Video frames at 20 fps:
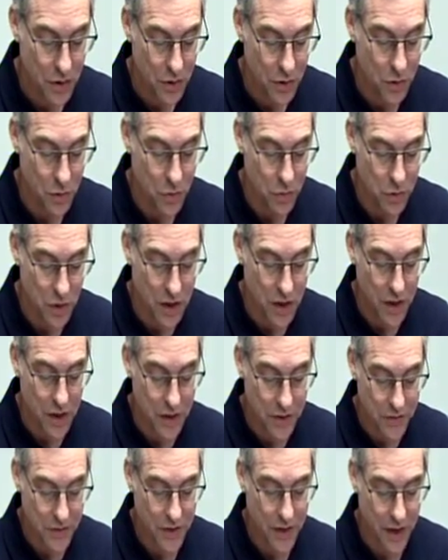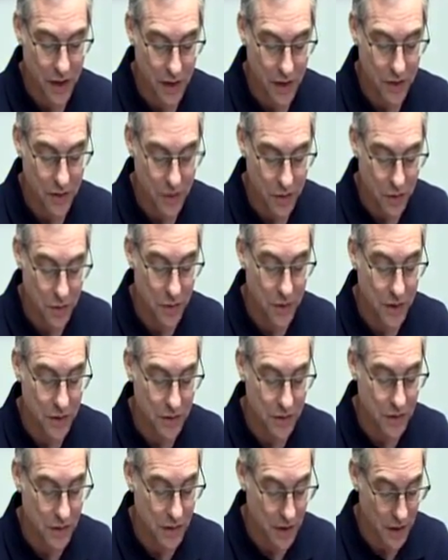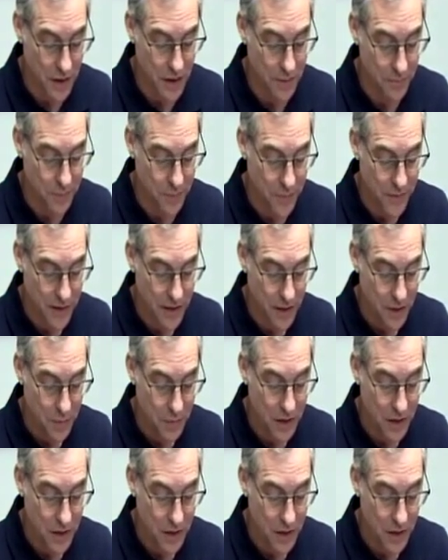who was, and who is to come,